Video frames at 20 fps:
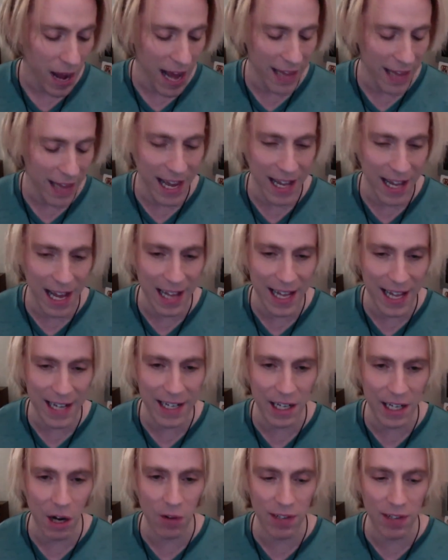And then
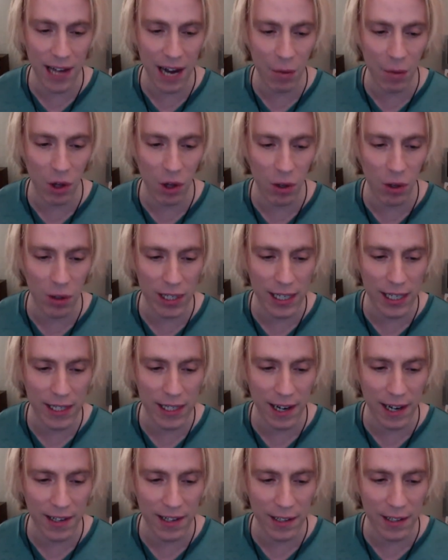he goes on, well, he
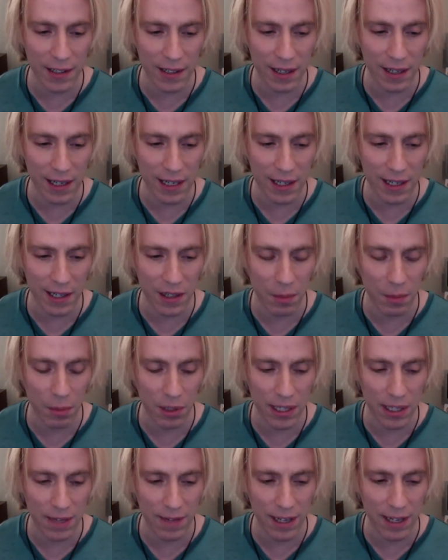doesn't
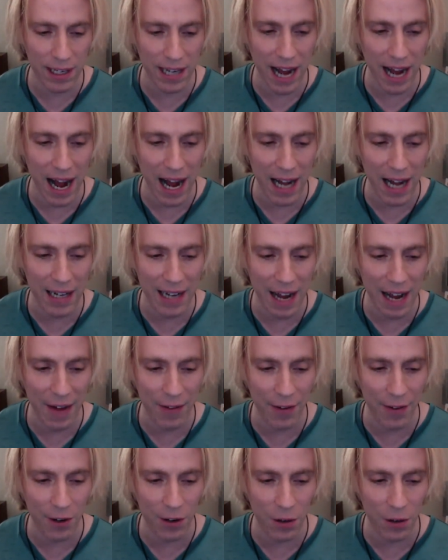believe that God
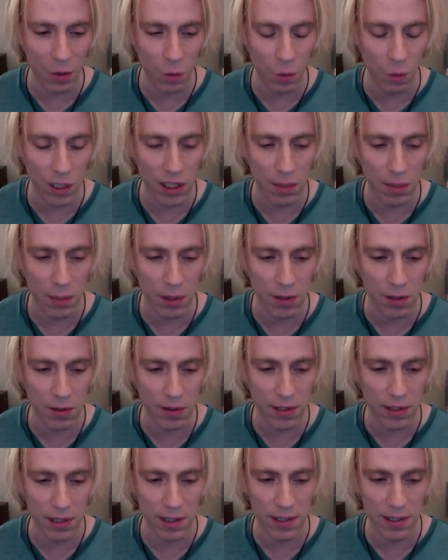ever
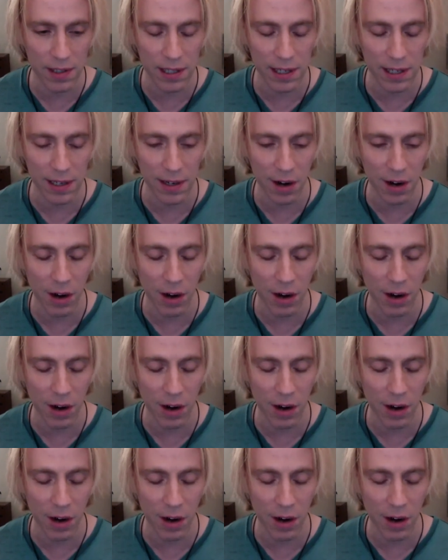whispers in his ear.